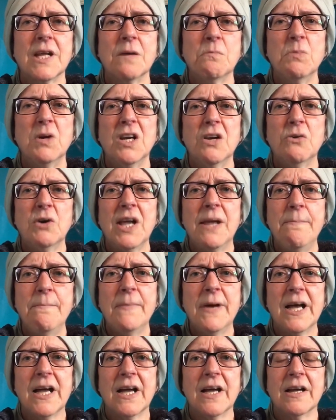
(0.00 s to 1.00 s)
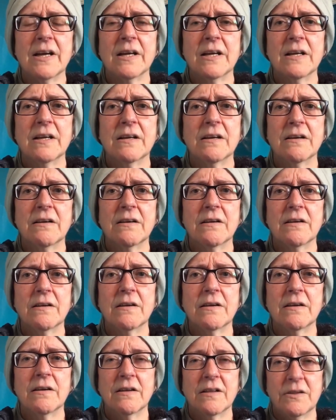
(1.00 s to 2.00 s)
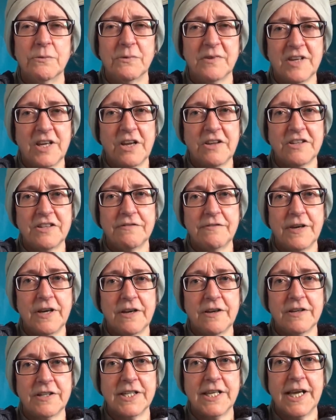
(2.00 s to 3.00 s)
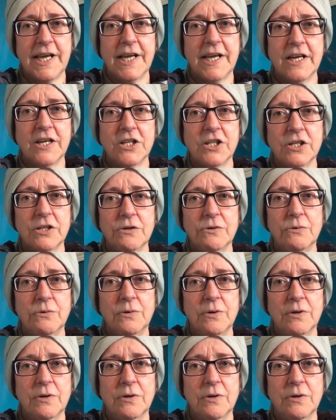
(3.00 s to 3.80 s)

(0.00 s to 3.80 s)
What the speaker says: But looking back, there was a lot of heartache too.